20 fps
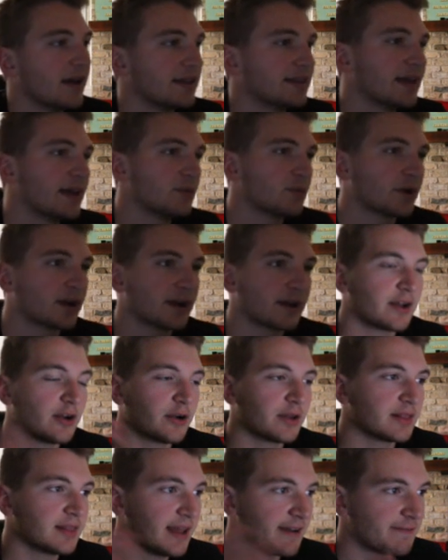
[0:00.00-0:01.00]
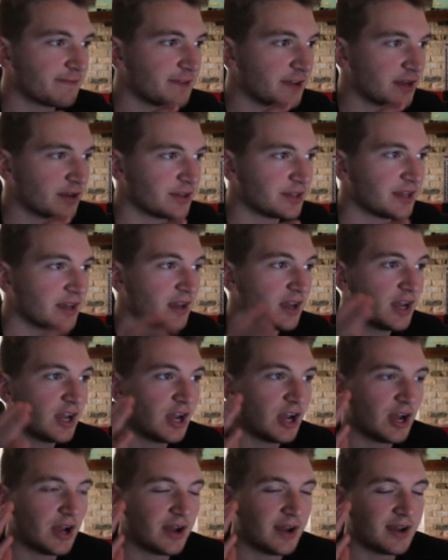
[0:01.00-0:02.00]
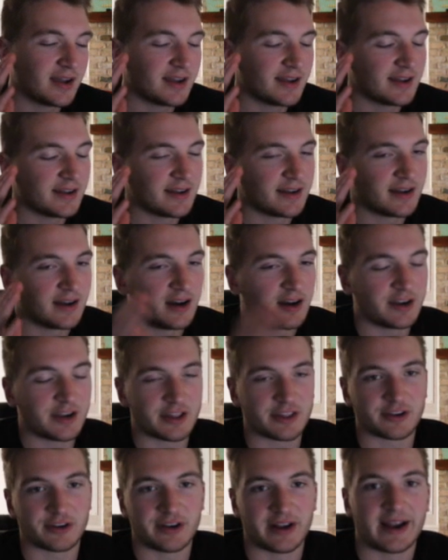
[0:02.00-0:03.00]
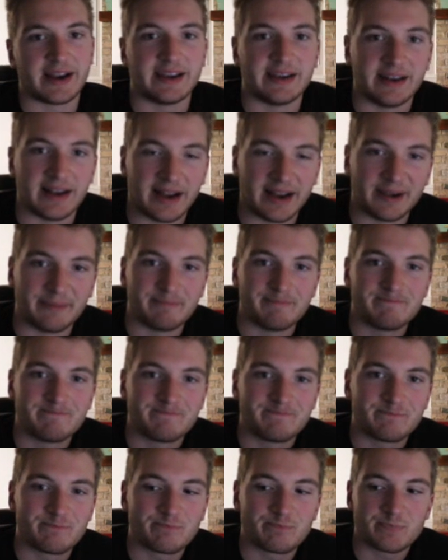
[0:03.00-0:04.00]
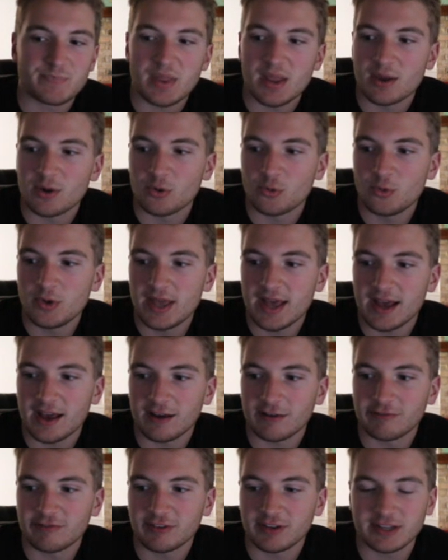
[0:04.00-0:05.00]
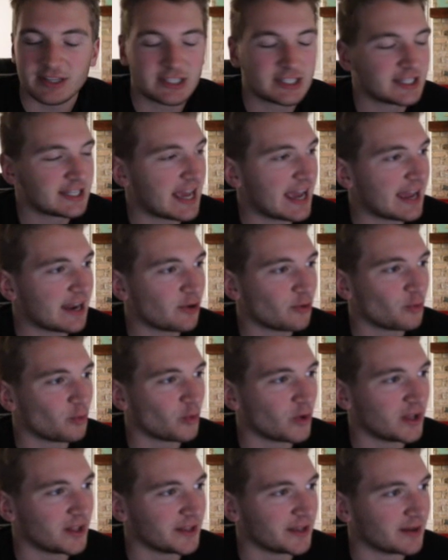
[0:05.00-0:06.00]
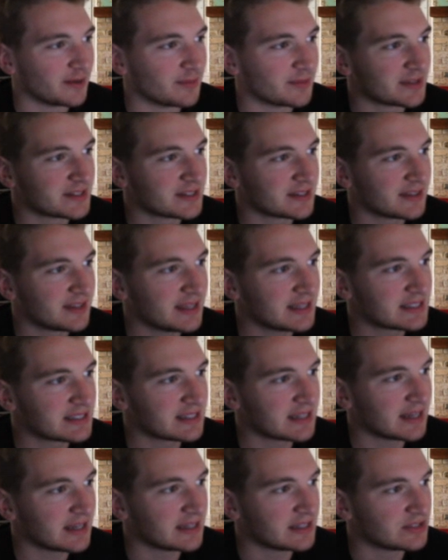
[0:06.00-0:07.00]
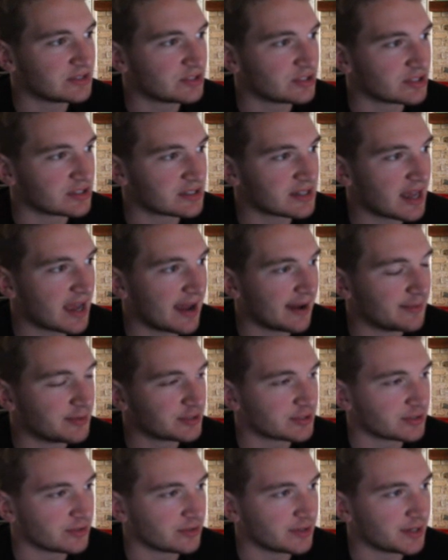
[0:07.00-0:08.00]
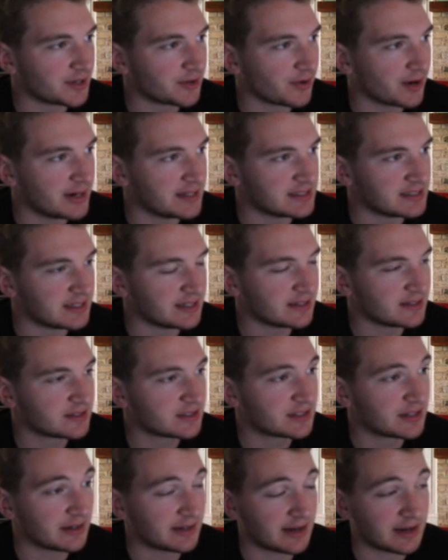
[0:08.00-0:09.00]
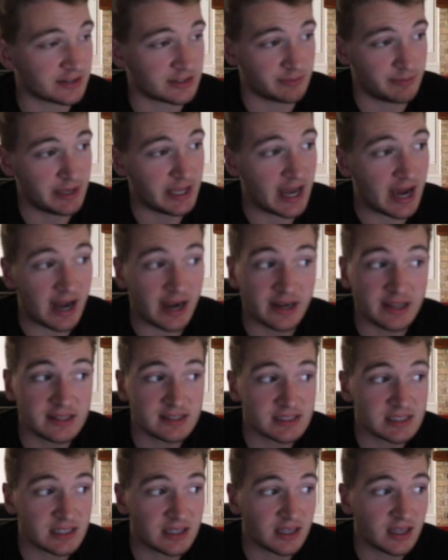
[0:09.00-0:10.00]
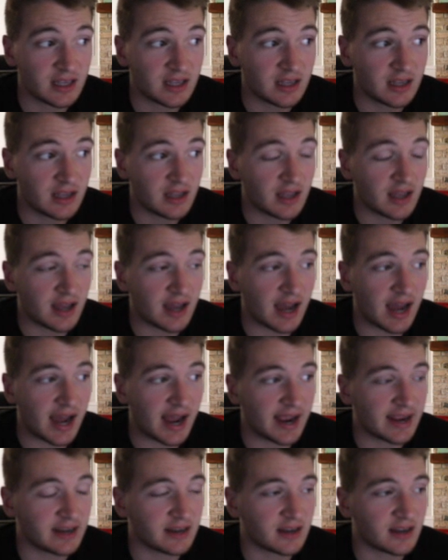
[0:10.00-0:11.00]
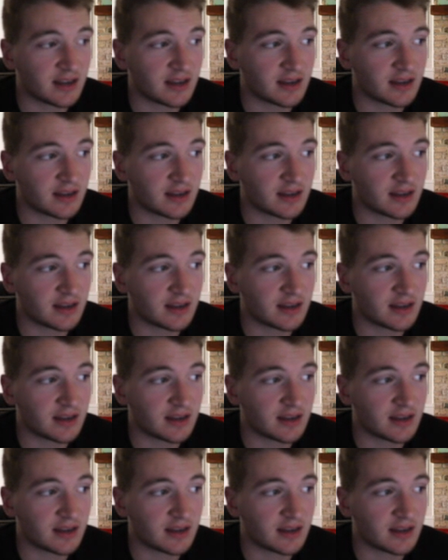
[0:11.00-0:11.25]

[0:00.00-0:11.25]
And then we're going to go to left field. Another 99. We have Ted Williams. This is just absolutely crazy. To, now, to be honest, I